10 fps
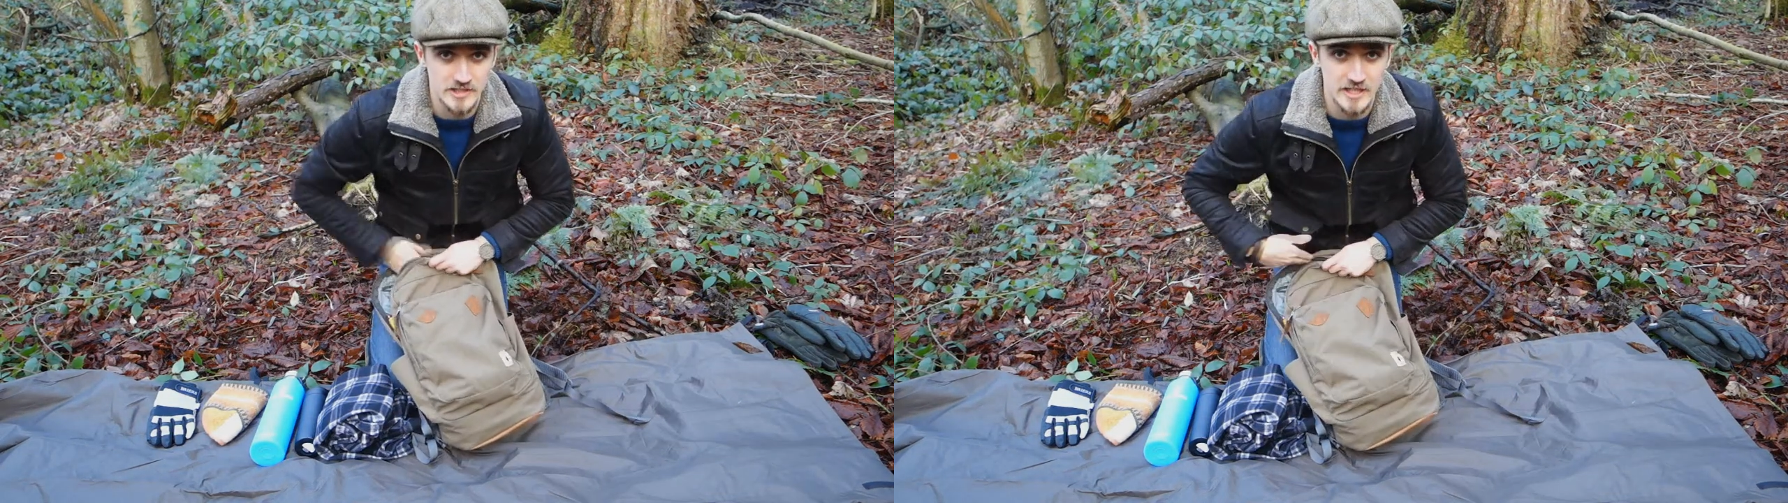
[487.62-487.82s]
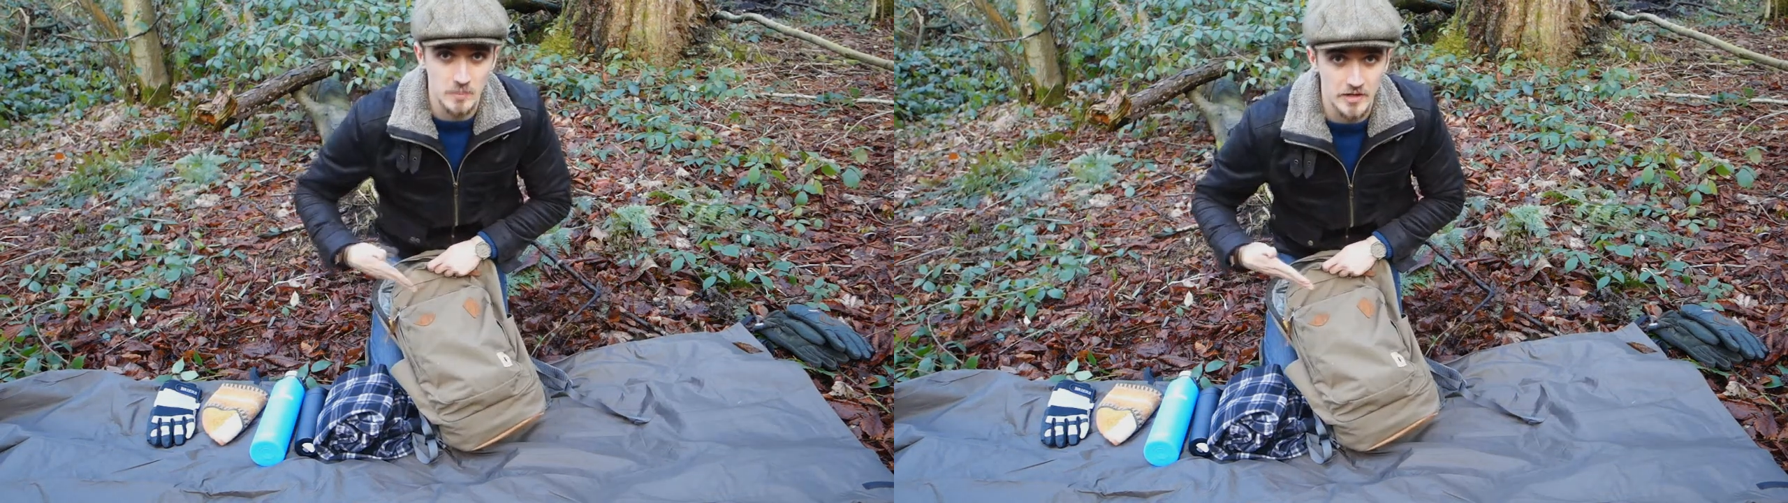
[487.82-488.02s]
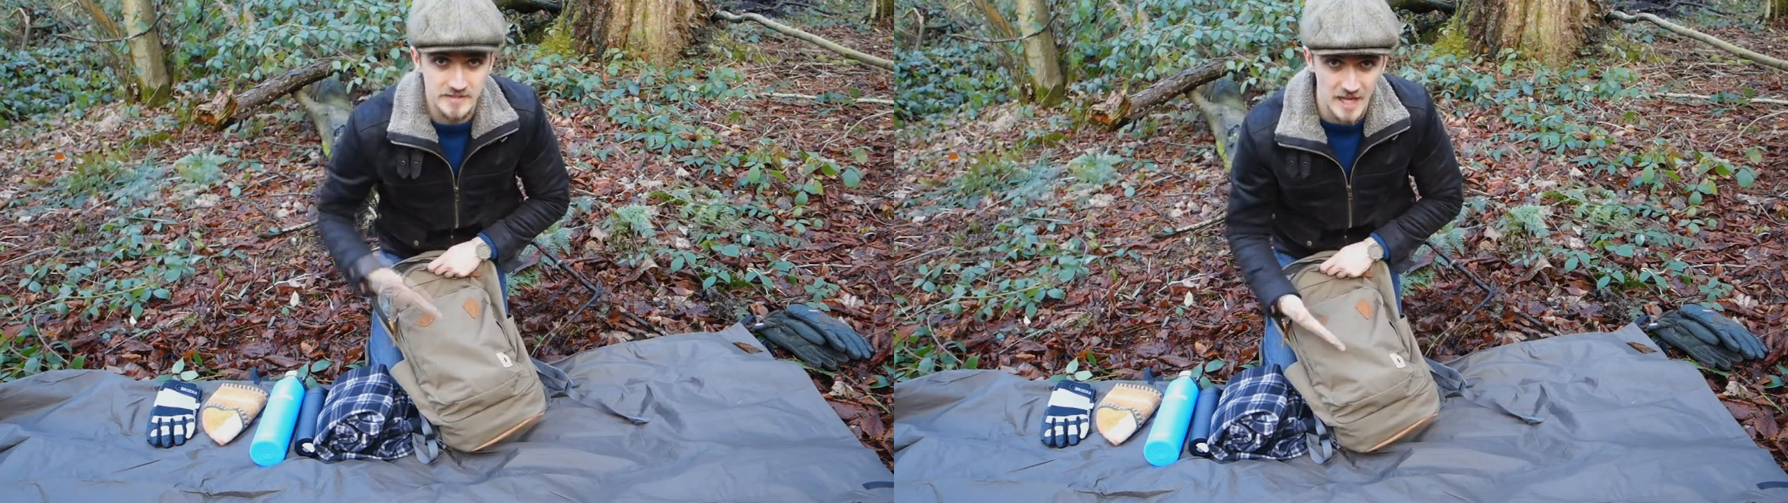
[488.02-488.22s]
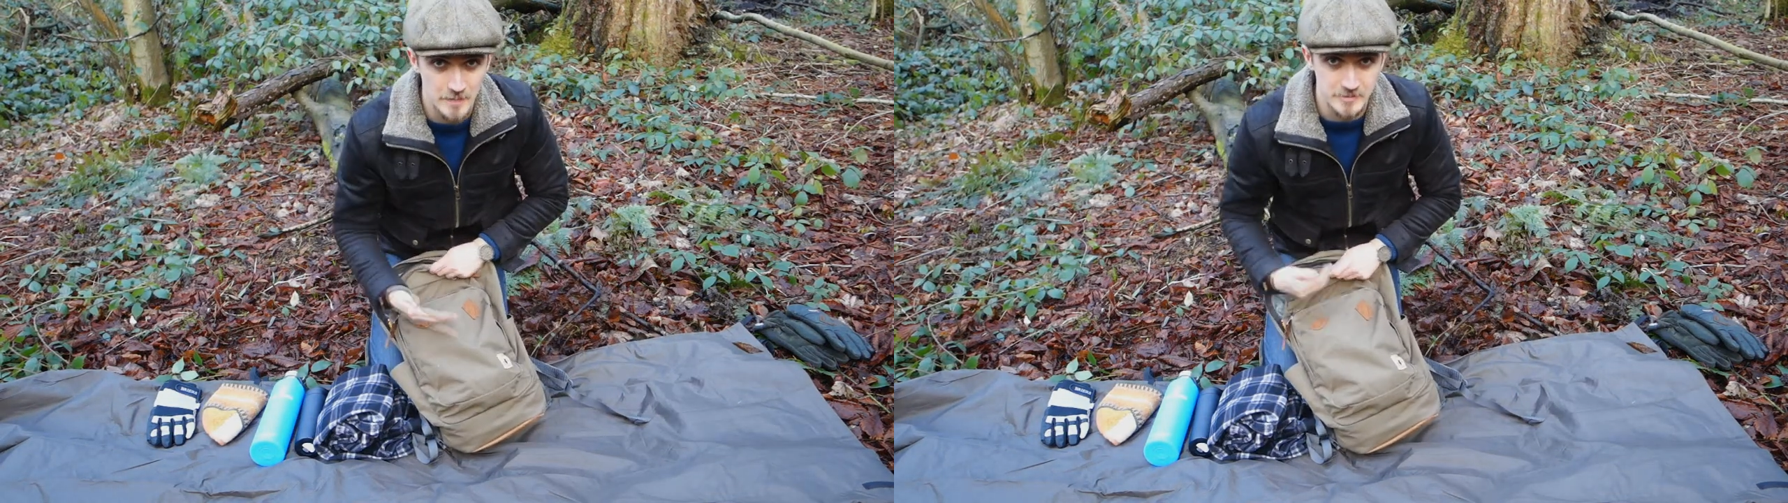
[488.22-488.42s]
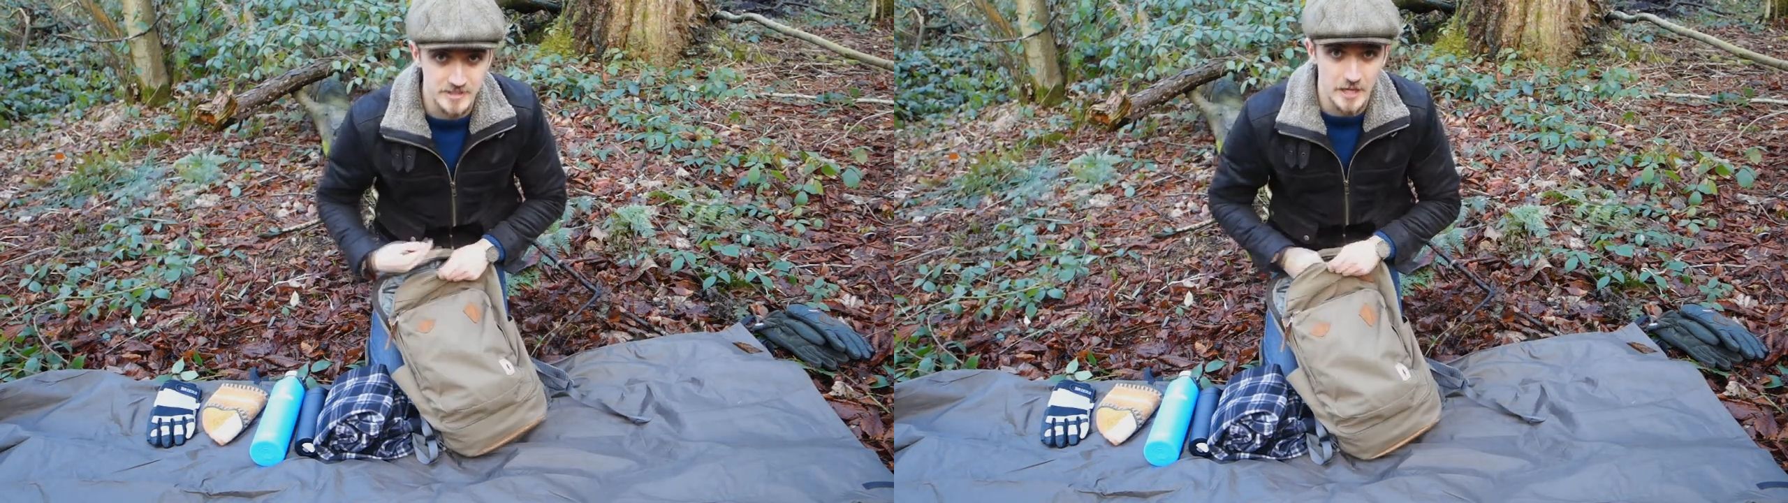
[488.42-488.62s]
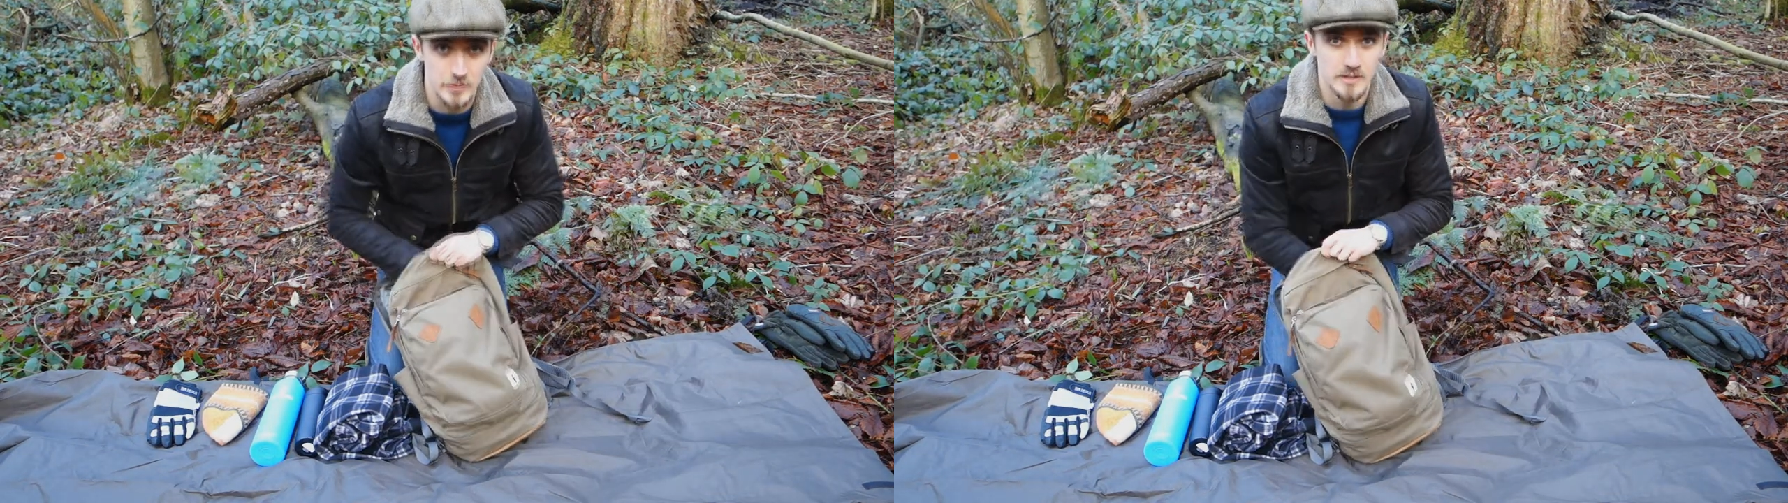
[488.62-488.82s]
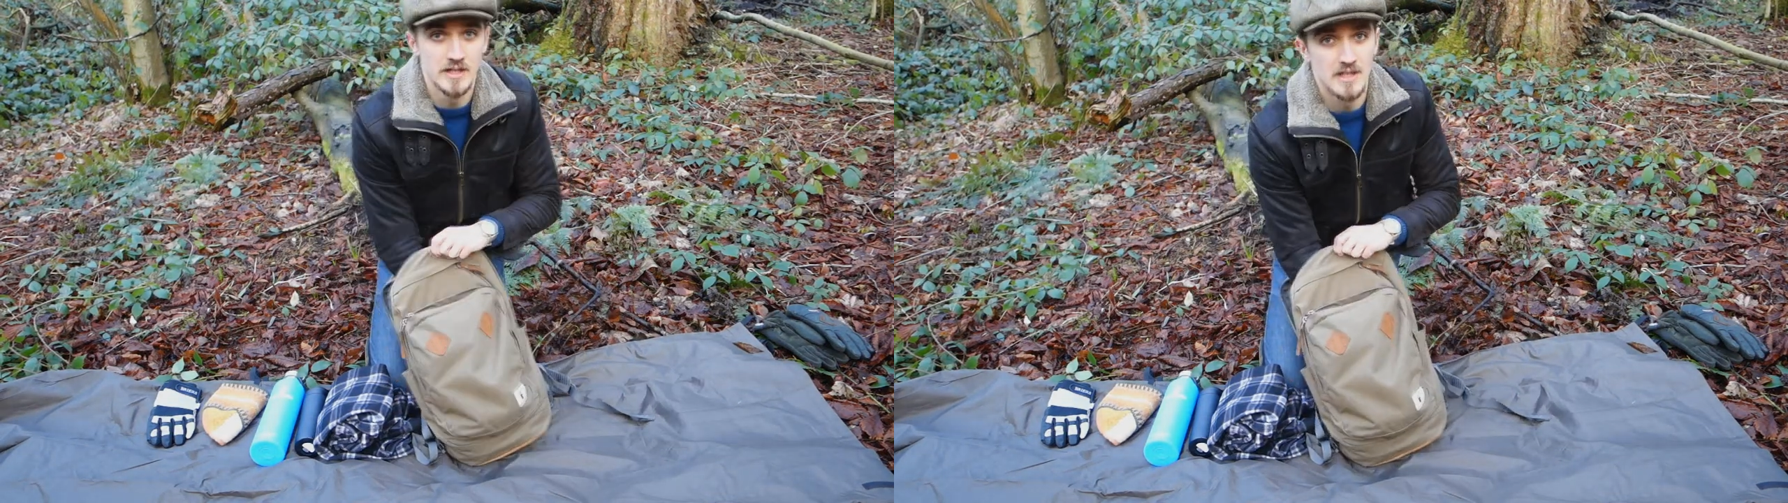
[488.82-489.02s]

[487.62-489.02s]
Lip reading: I said, where it tapers down,